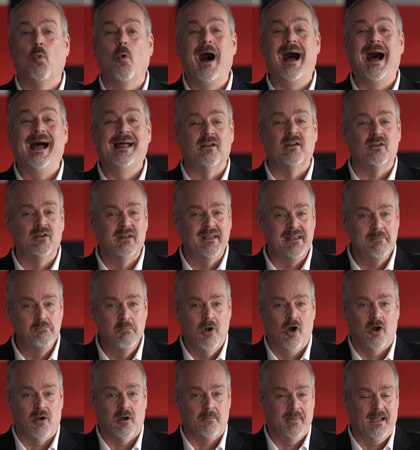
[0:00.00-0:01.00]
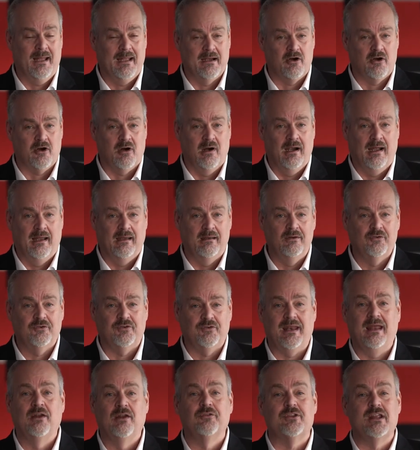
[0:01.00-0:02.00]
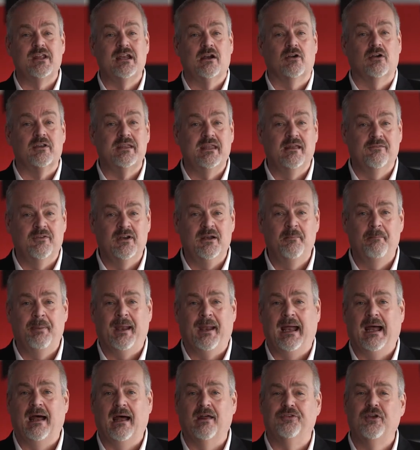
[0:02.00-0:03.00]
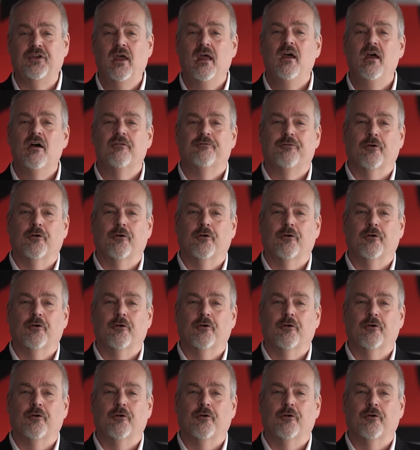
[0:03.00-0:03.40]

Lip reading: wildly marked by Christ as they are given a path